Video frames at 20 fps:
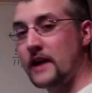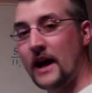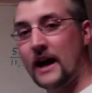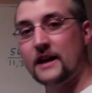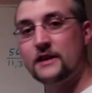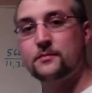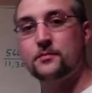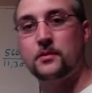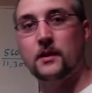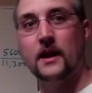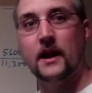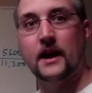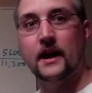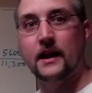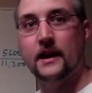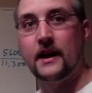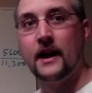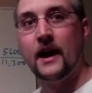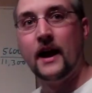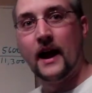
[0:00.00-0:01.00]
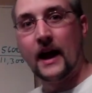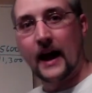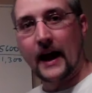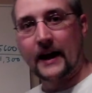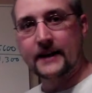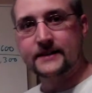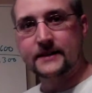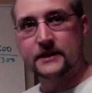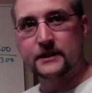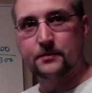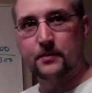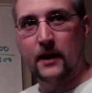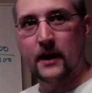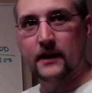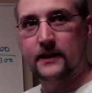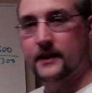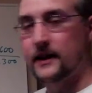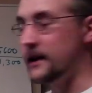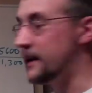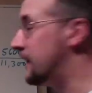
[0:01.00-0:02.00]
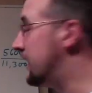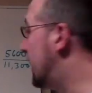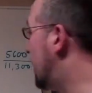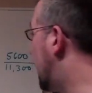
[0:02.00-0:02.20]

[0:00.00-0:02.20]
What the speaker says: as planned, as expected,